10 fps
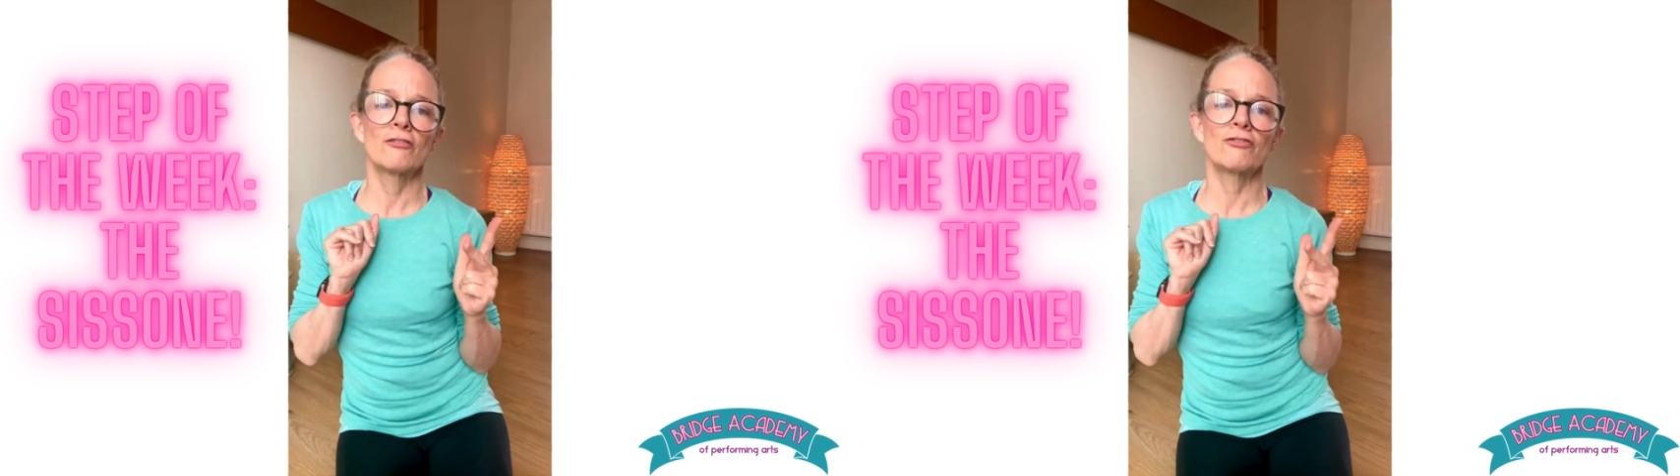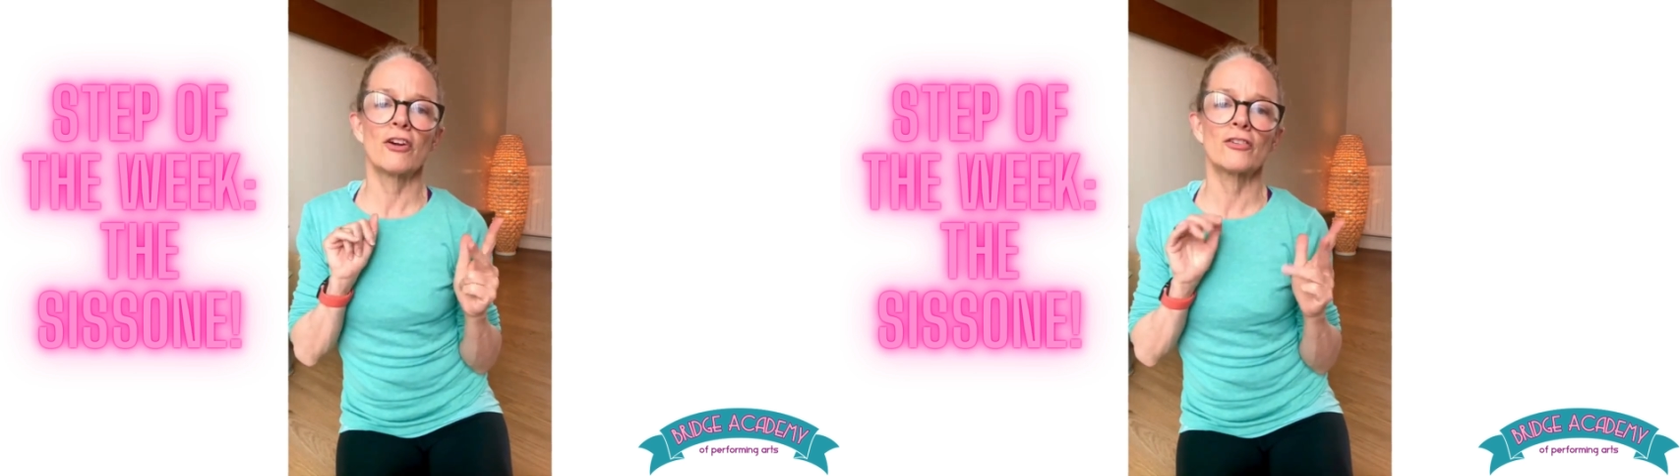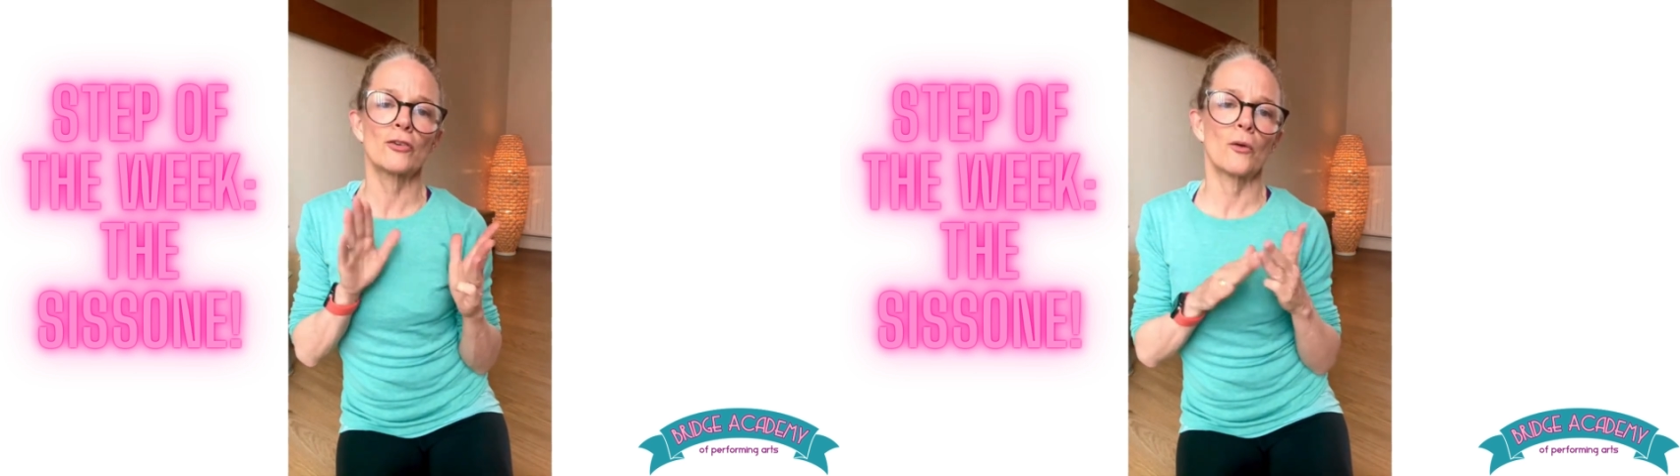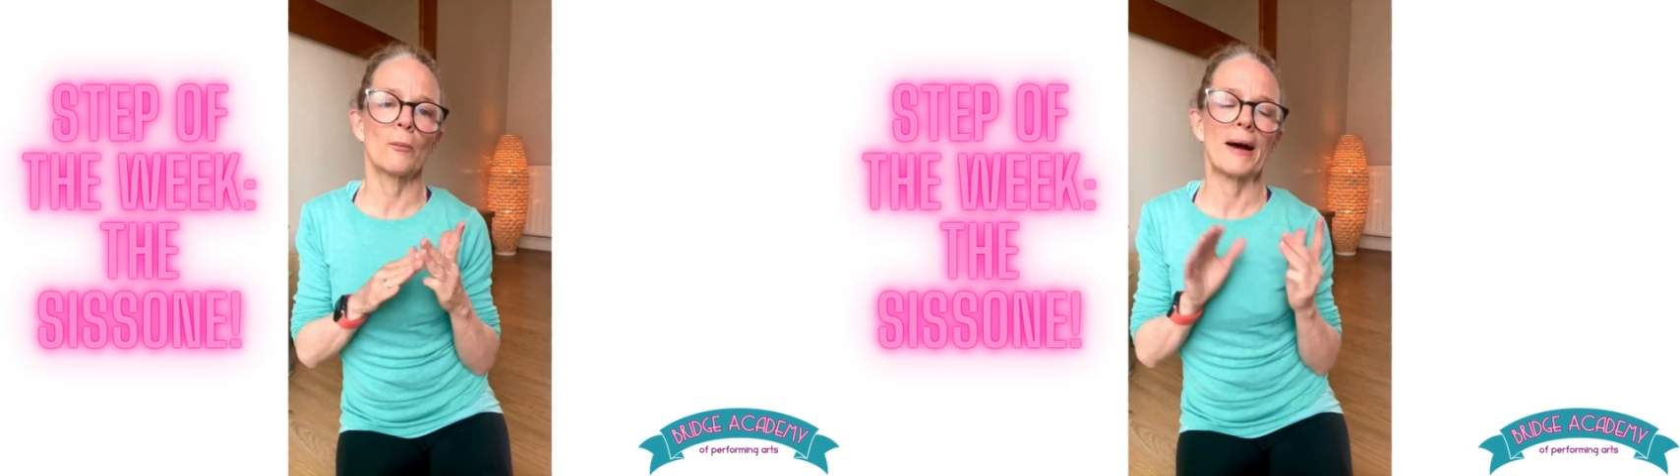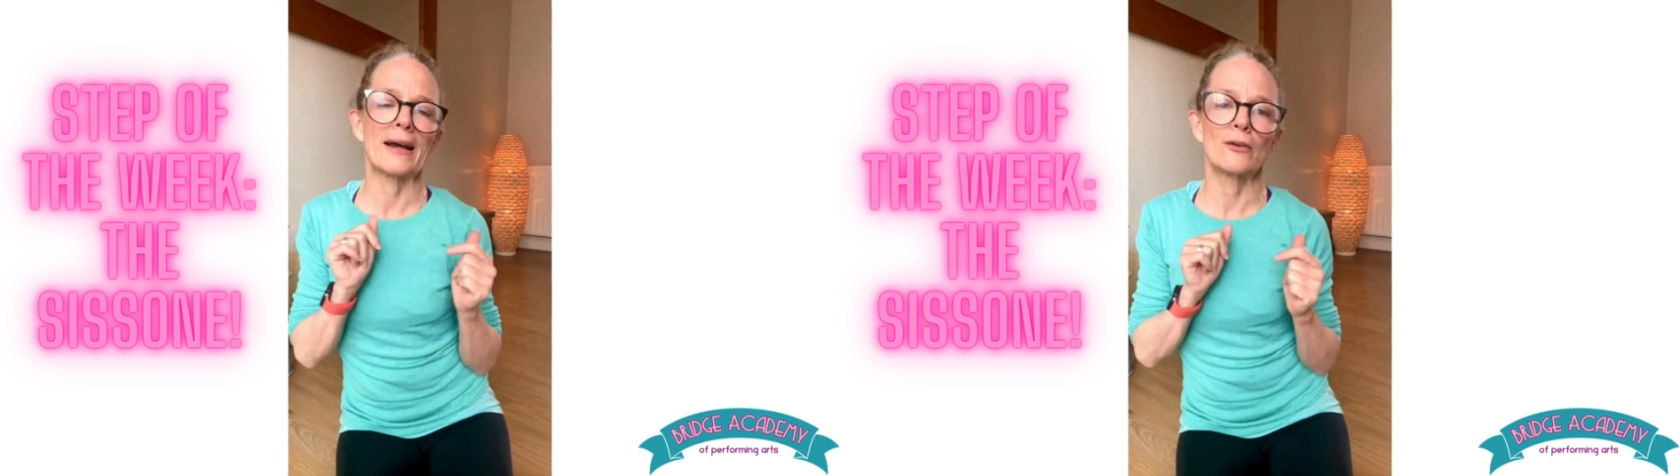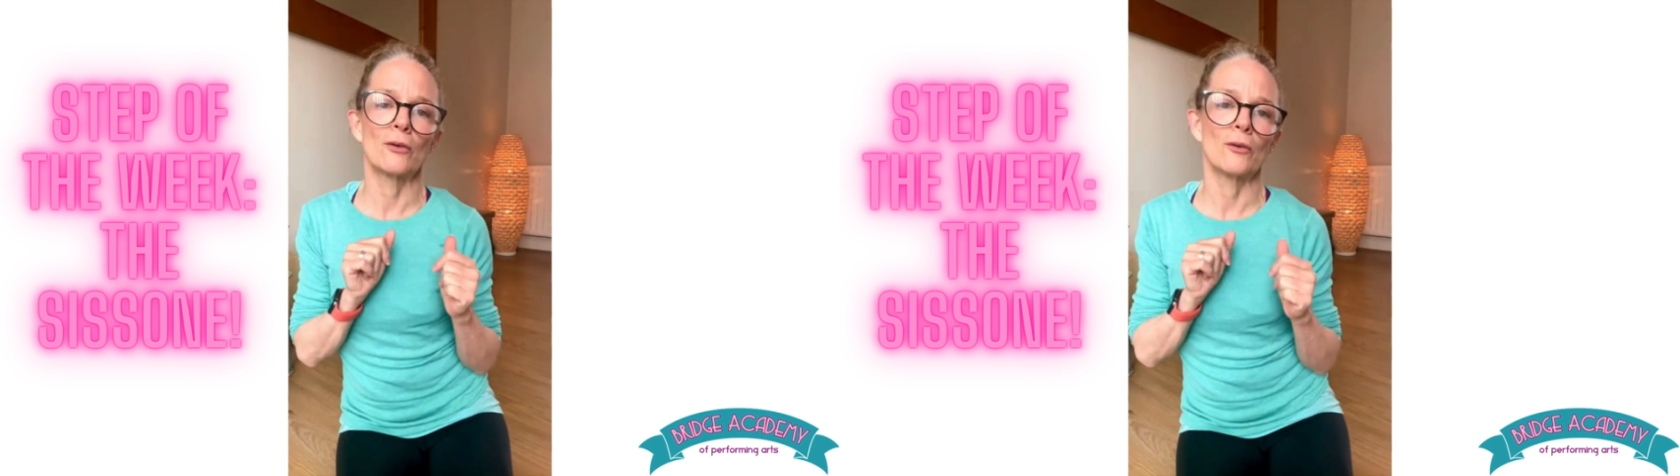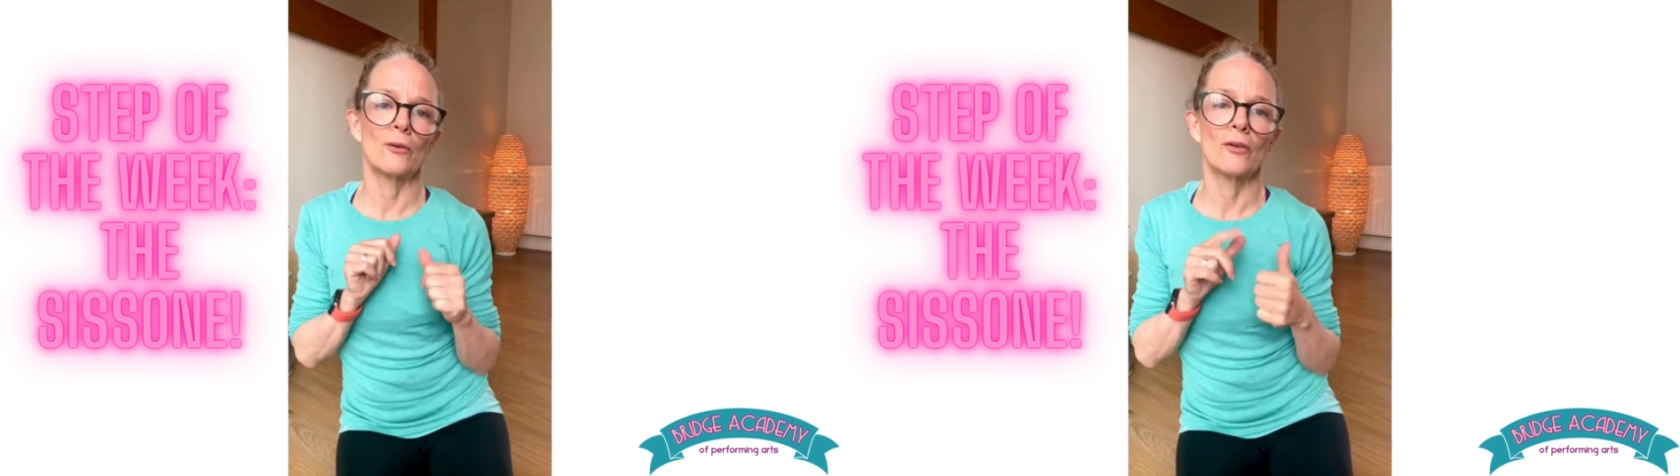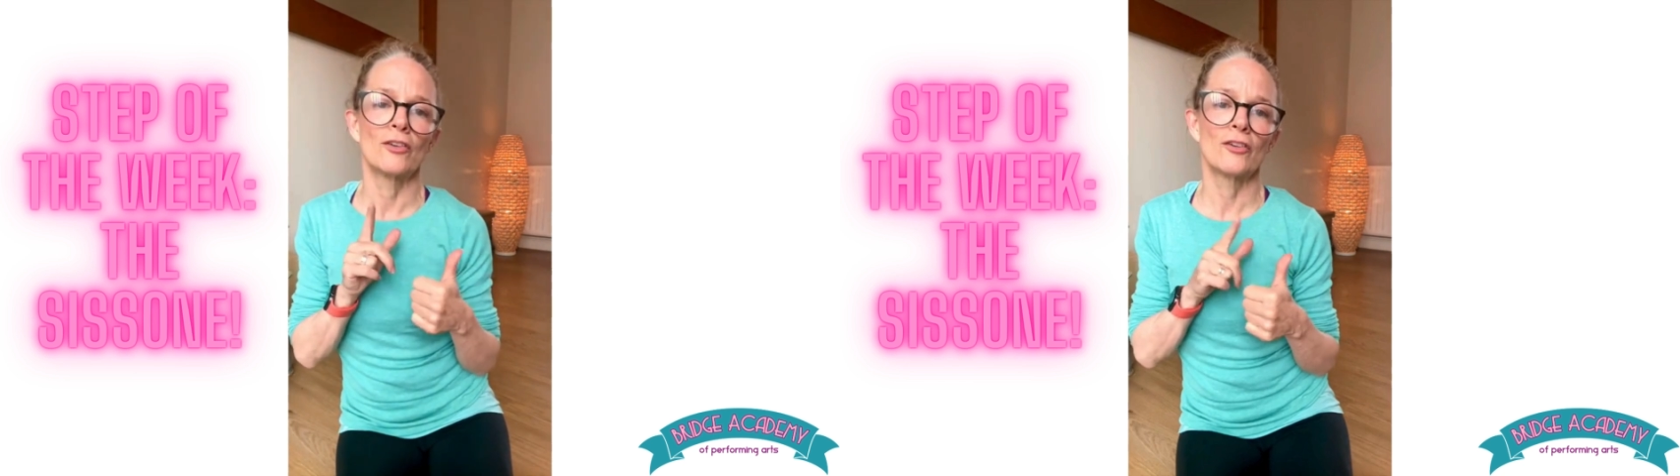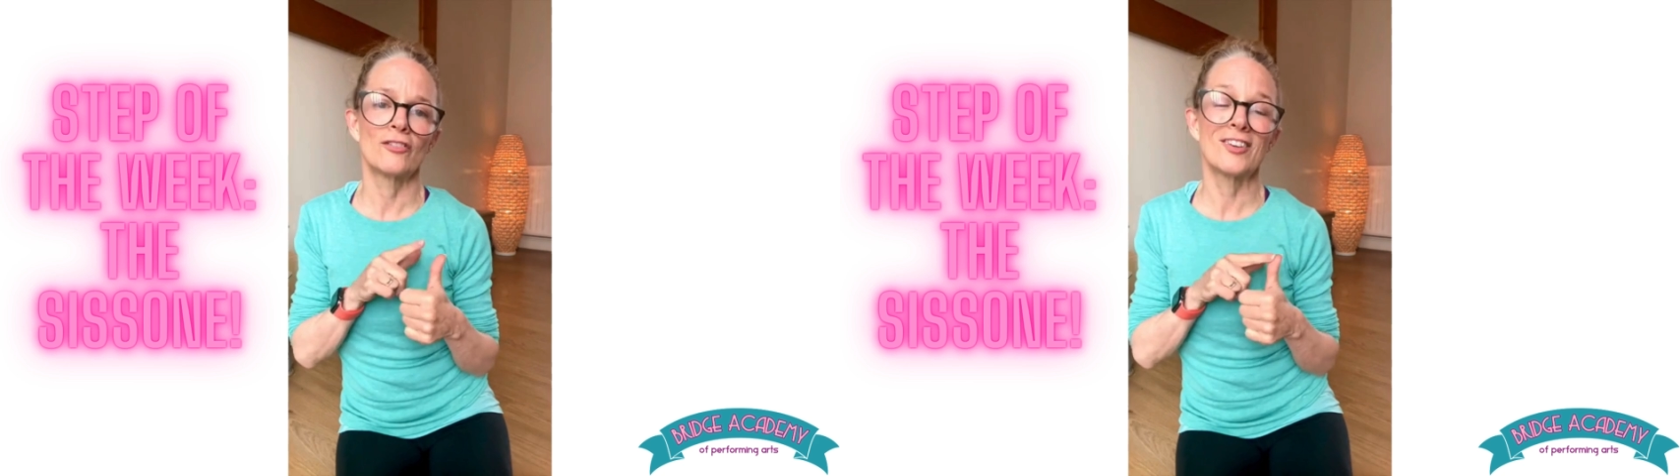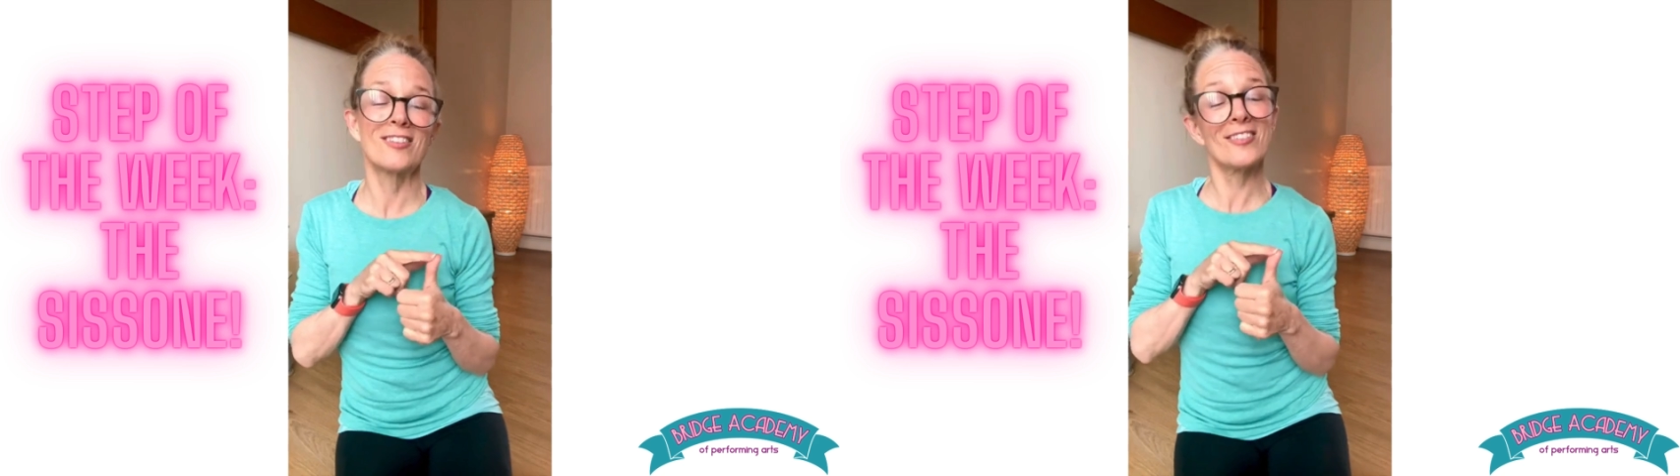front or back, or
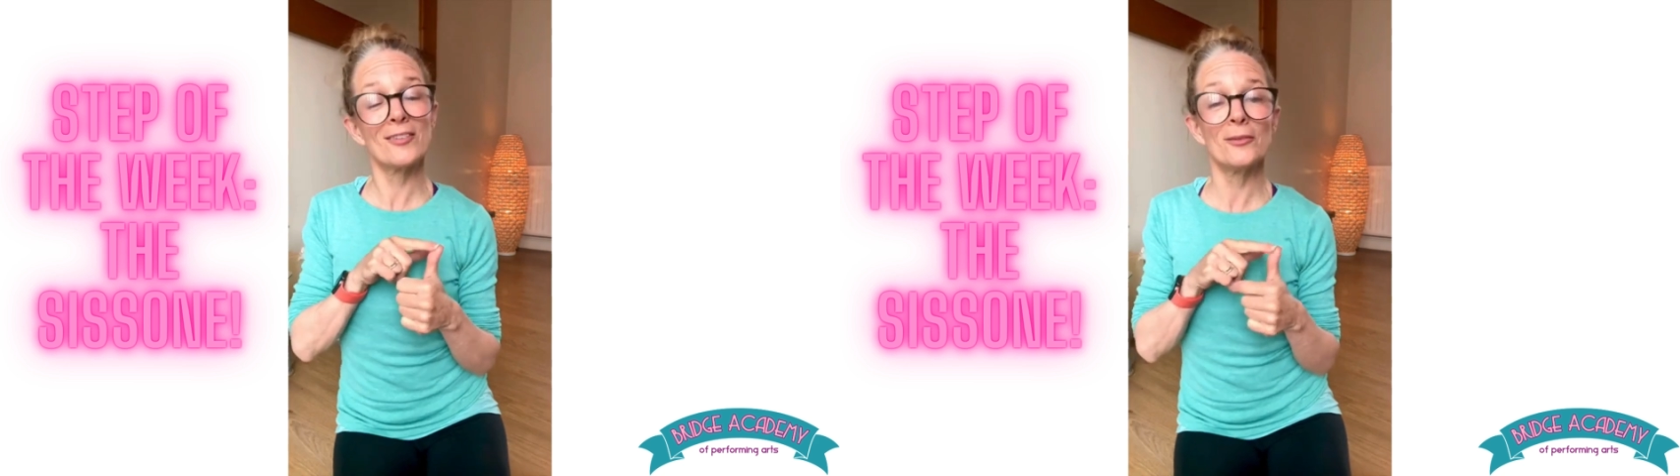dessus,